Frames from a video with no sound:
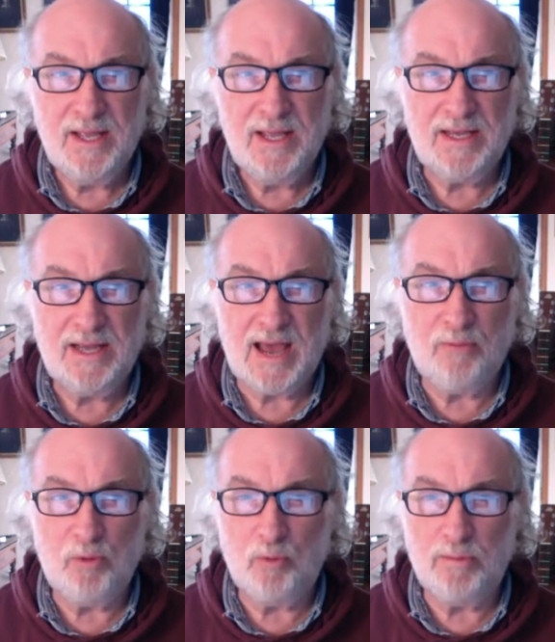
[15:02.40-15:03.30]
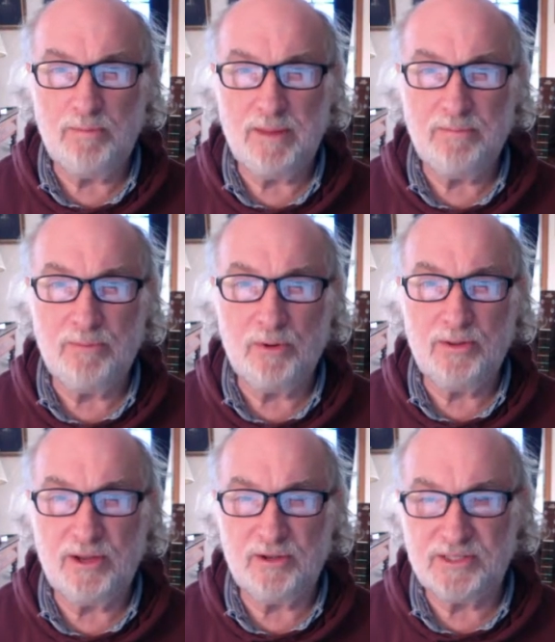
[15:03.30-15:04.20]
and I will remember
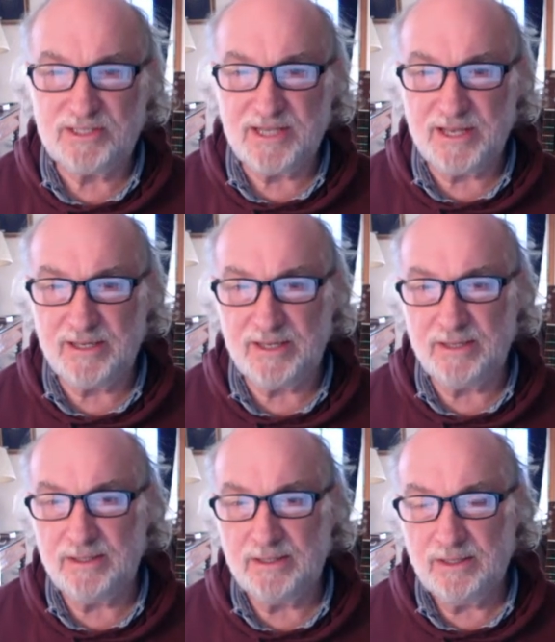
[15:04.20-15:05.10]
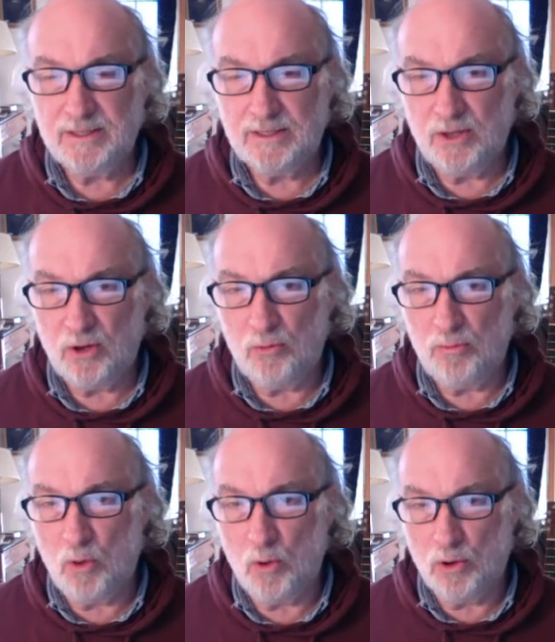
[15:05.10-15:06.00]
their sin no
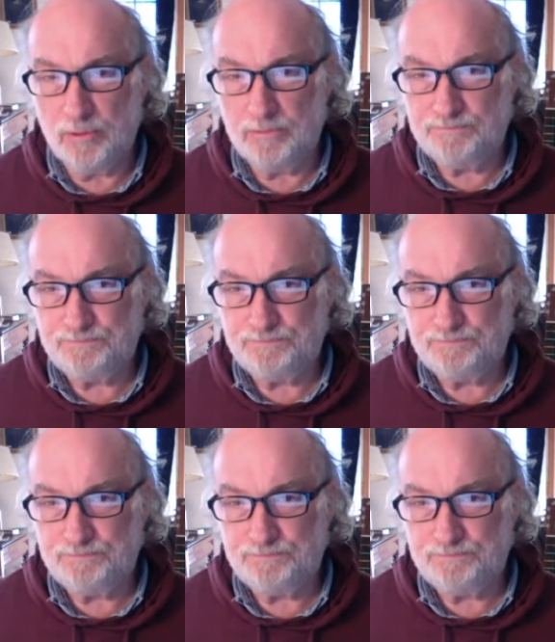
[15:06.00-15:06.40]
more.